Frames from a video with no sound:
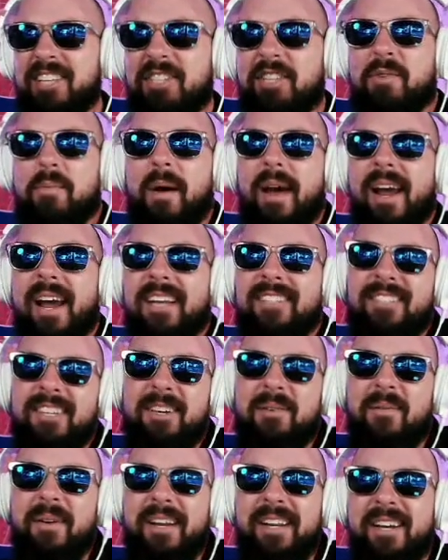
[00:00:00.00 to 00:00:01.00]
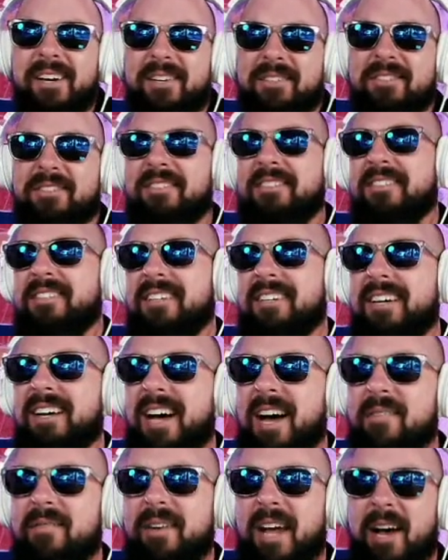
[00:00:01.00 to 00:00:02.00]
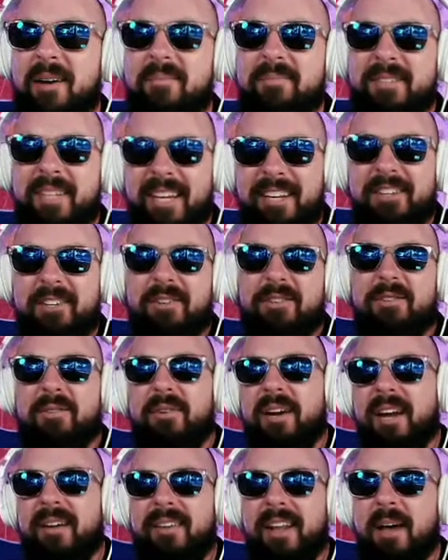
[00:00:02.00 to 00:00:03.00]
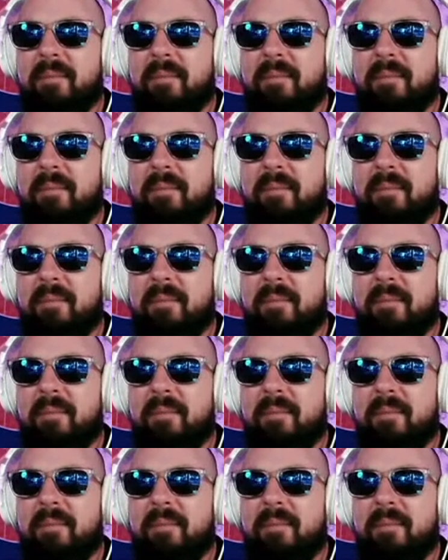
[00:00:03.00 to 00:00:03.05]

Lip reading: This is why I tint windows. I'm tint dude 3.